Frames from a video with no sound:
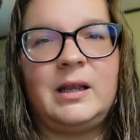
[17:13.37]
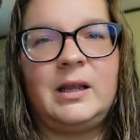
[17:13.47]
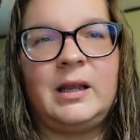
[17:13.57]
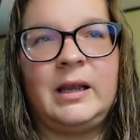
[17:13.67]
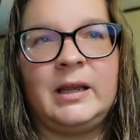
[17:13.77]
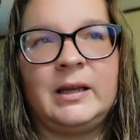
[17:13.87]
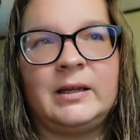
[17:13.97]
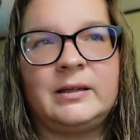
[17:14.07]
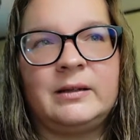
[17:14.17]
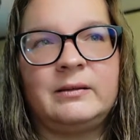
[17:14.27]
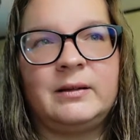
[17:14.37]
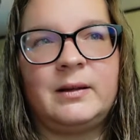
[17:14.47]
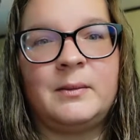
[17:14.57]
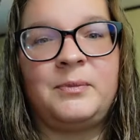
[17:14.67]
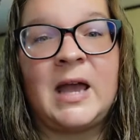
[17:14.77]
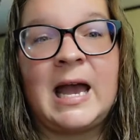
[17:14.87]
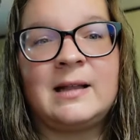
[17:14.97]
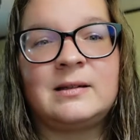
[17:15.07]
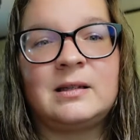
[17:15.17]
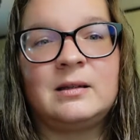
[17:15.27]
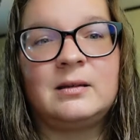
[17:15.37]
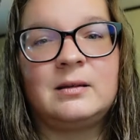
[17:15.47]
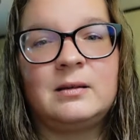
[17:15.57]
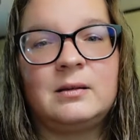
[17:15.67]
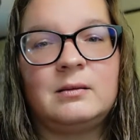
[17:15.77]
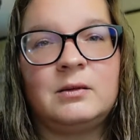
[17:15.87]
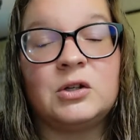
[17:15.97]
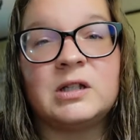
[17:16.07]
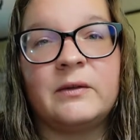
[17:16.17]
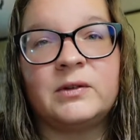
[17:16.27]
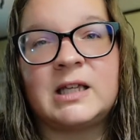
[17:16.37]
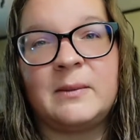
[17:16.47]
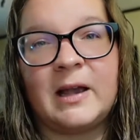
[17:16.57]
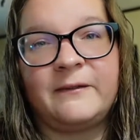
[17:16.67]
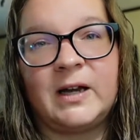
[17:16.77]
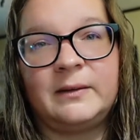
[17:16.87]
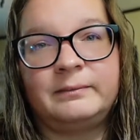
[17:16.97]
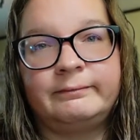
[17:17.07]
And those levels came back fine.